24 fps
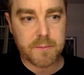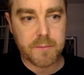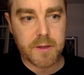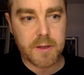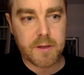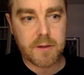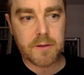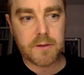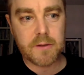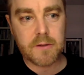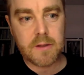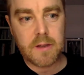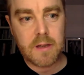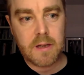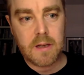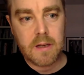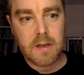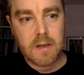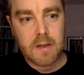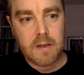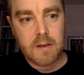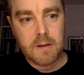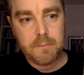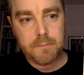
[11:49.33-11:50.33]
because,
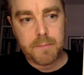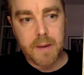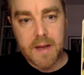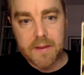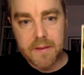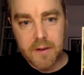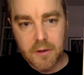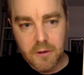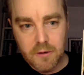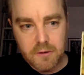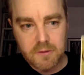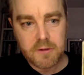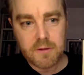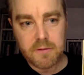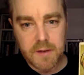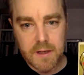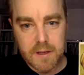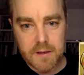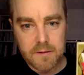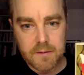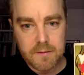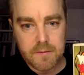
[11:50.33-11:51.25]
by the looks of it,